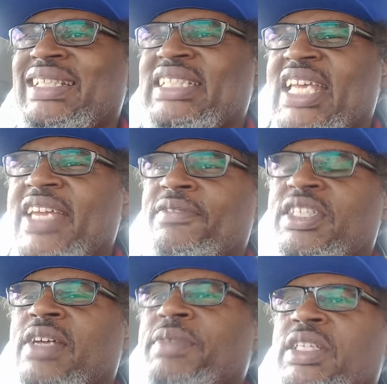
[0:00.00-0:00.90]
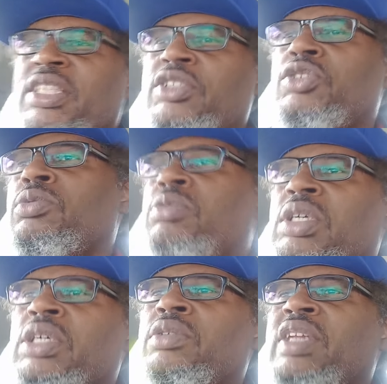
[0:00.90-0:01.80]
save something that you
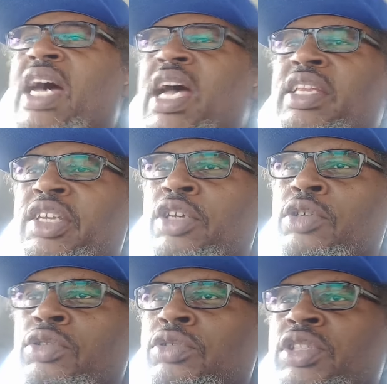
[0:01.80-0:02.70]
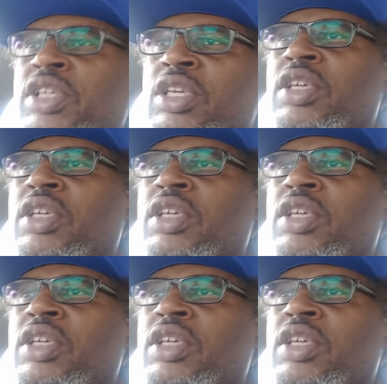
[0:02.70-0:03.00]
will not use